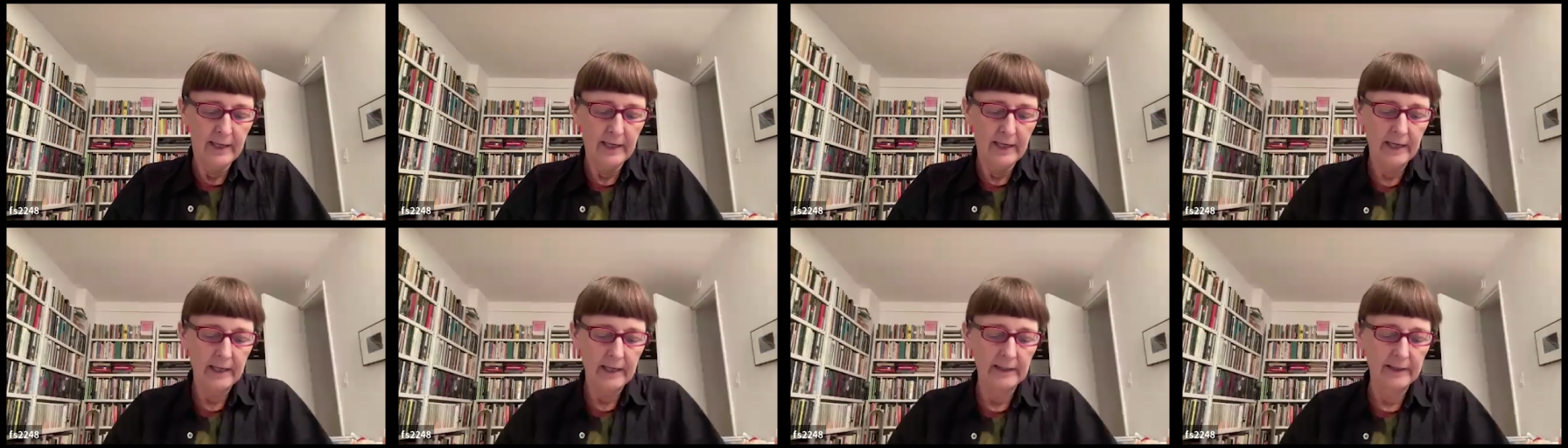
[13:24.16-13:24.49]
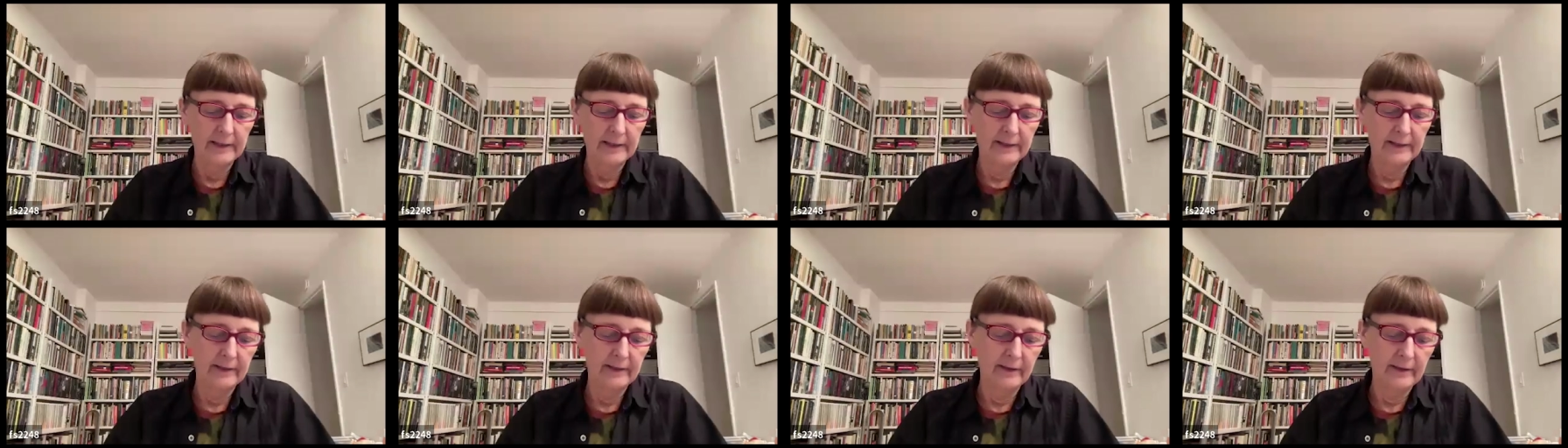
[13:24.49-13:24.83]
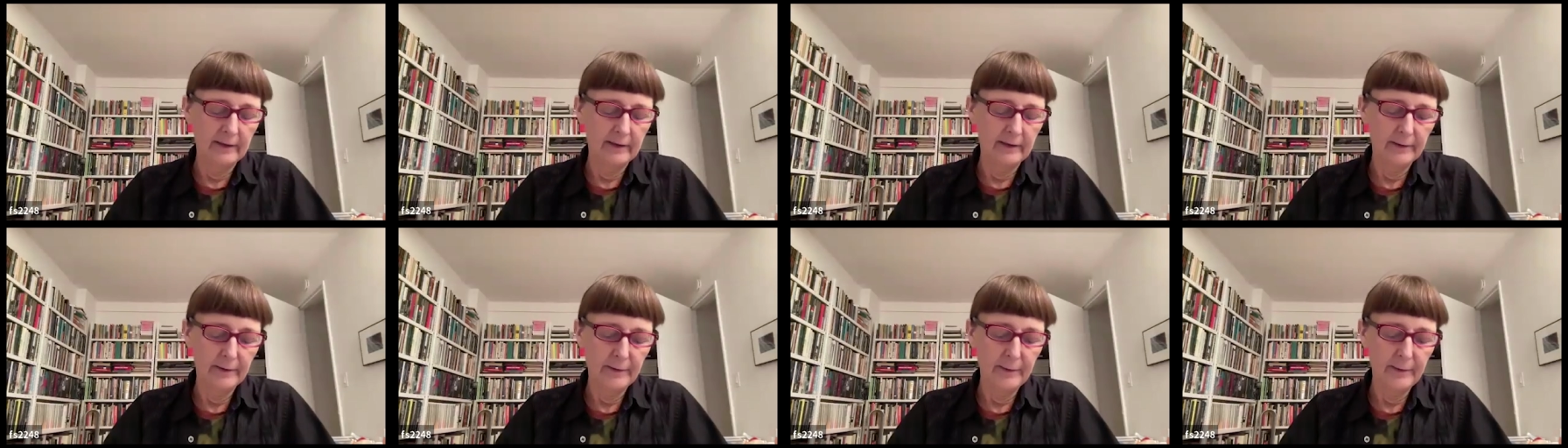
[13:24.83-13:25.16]
can
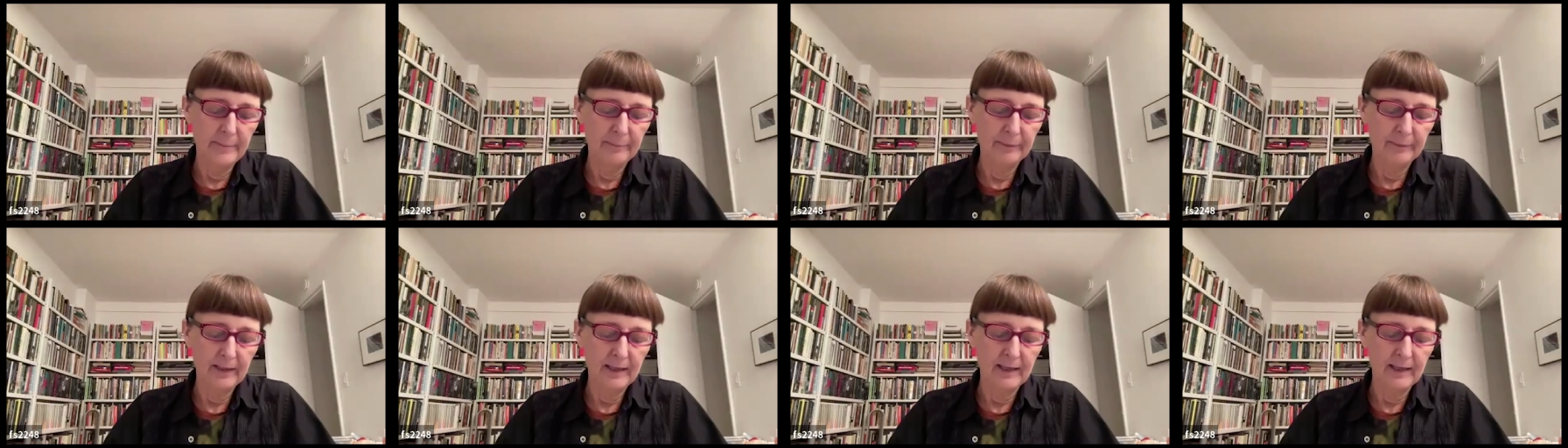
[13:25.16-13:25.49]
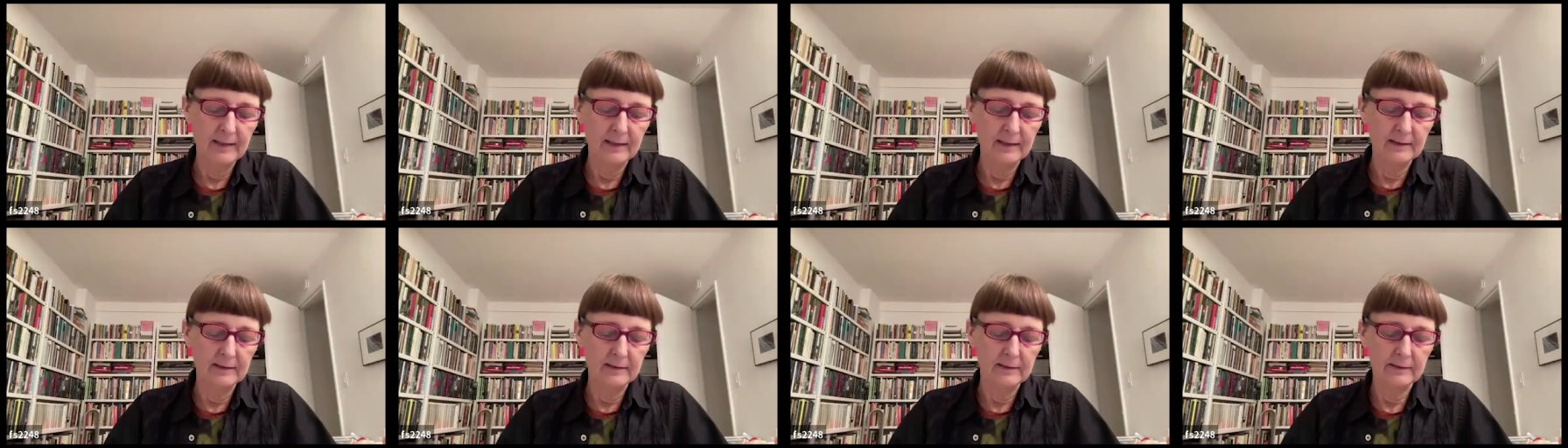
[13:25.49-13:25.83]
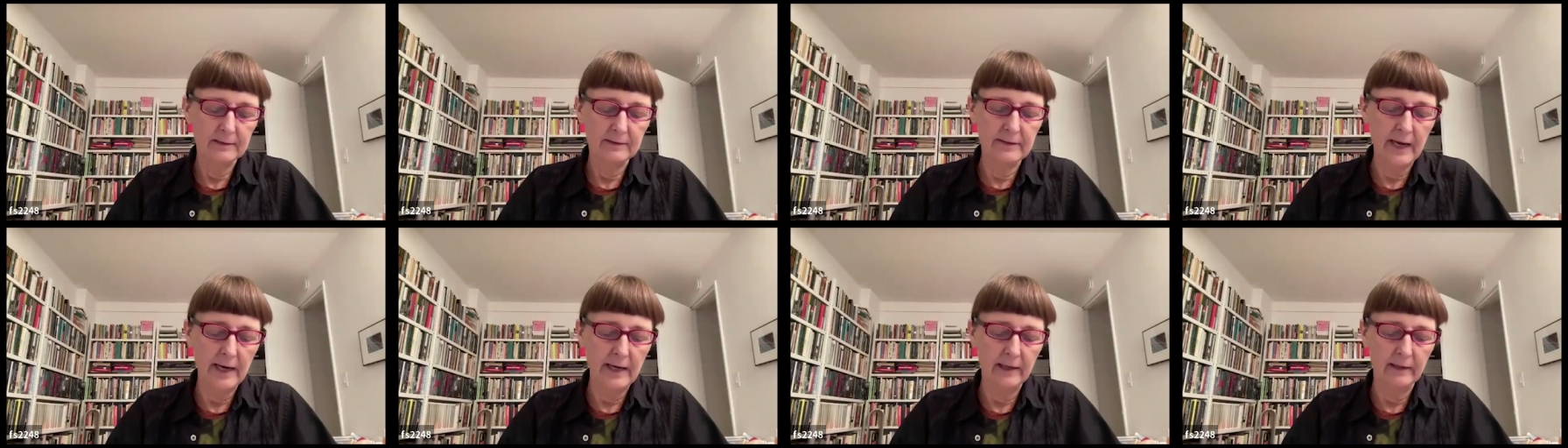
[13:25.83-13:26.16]
um, uh,
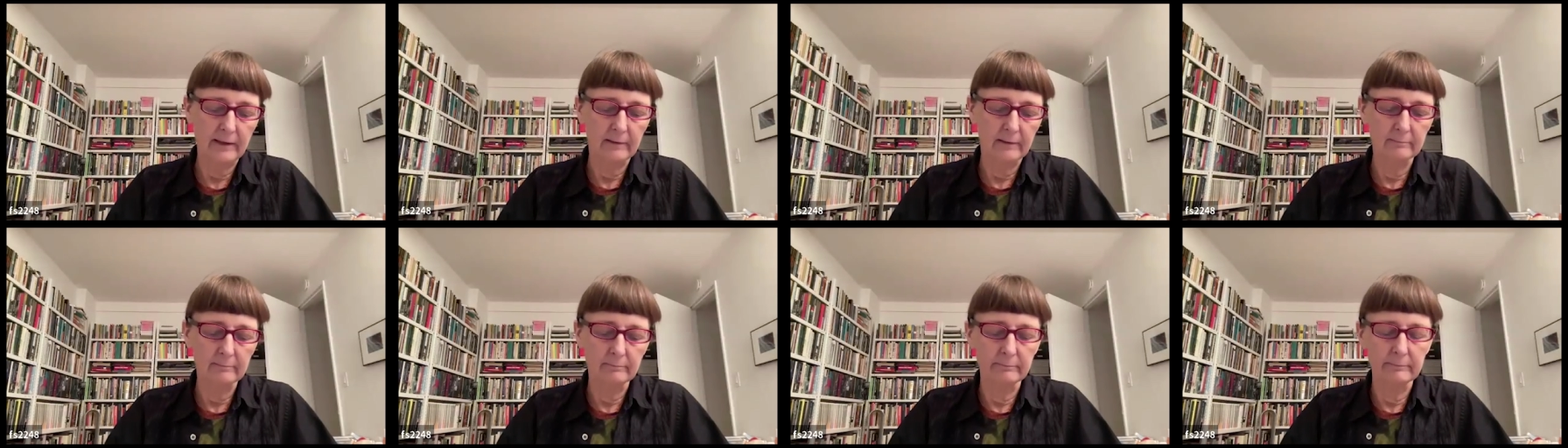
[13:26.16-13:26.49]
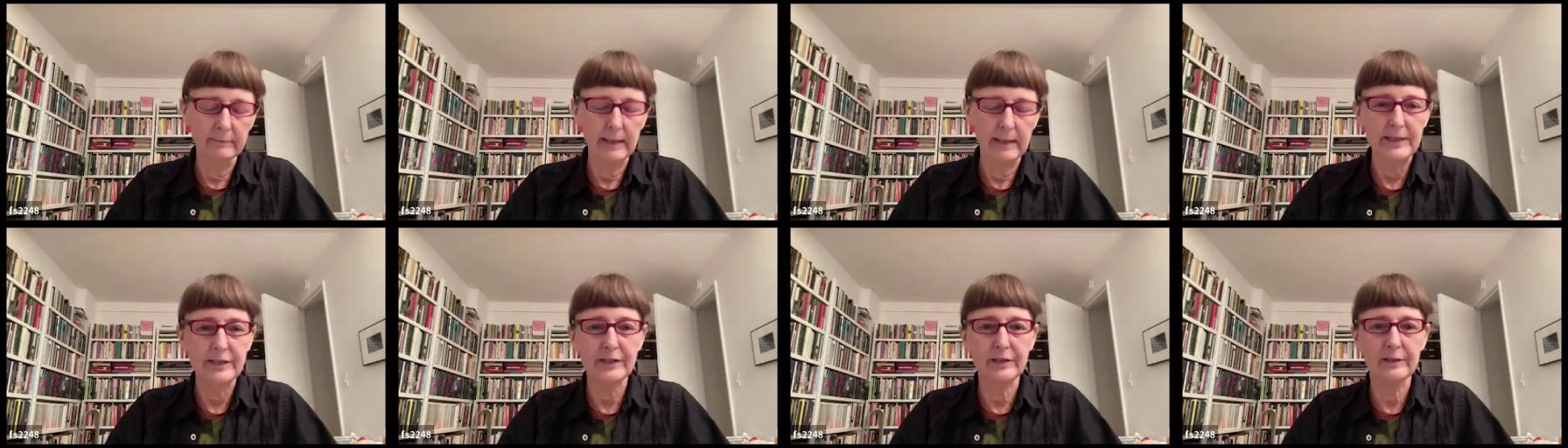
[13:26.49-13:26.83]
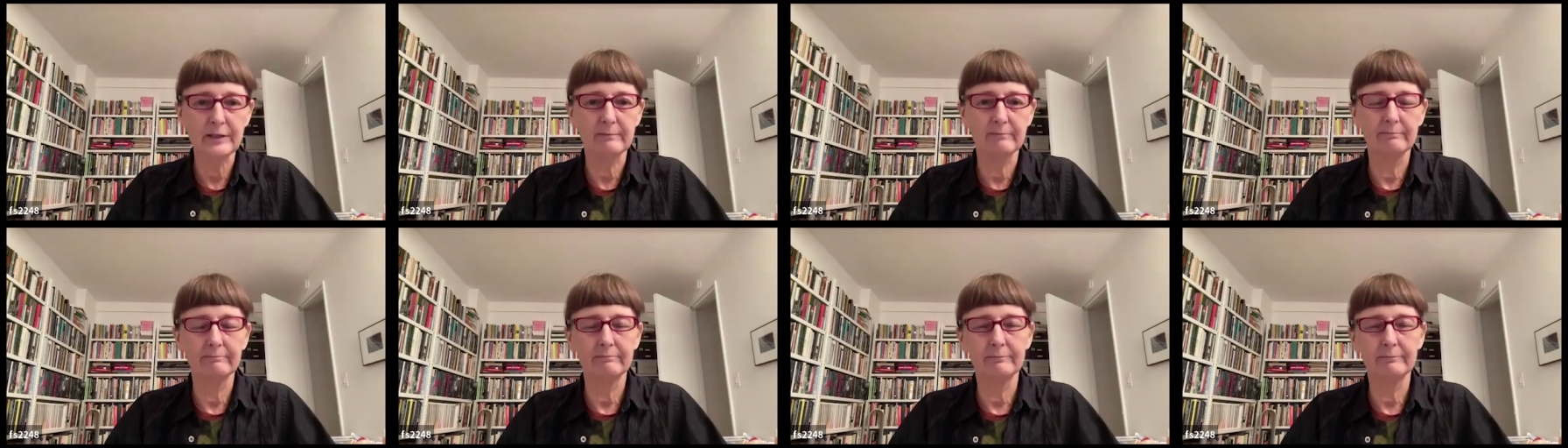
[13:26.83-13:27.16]
take
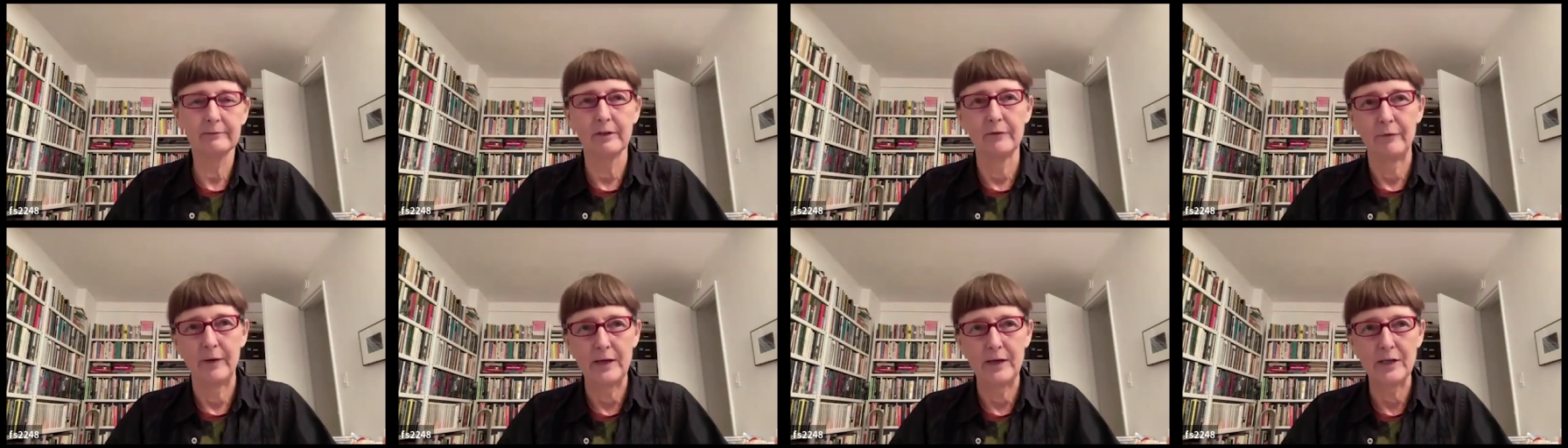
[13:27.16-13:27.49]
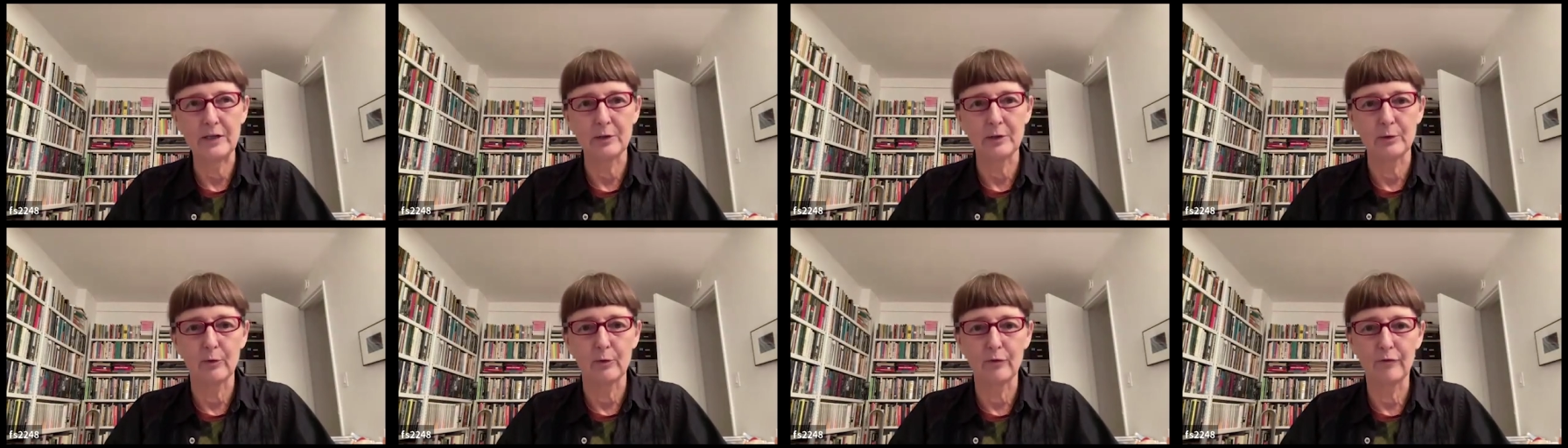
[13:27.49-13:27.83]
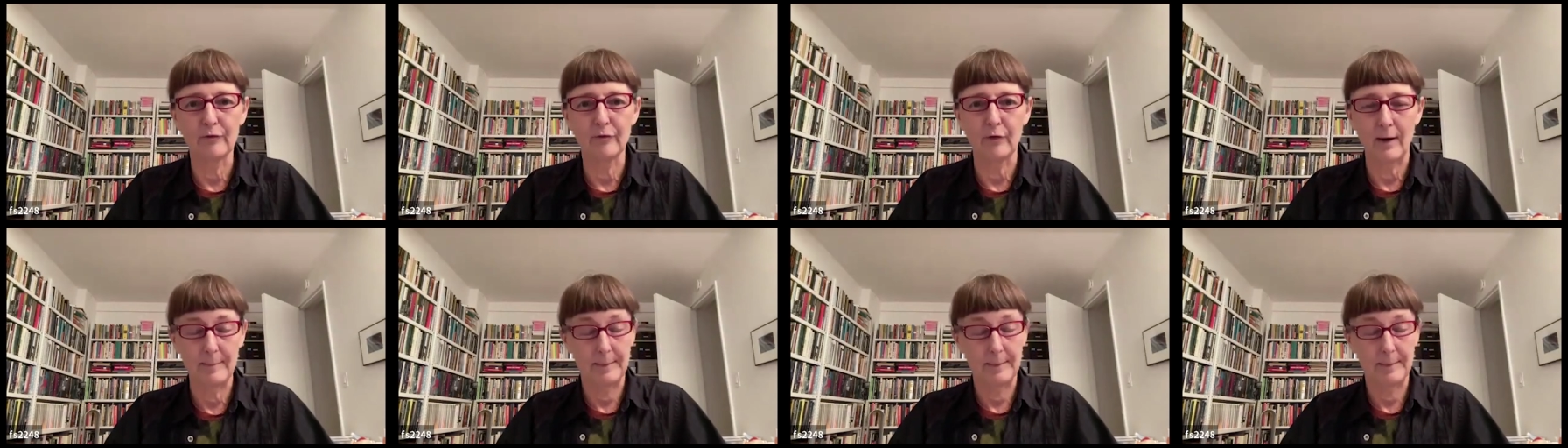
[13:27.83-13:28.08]
less conventional,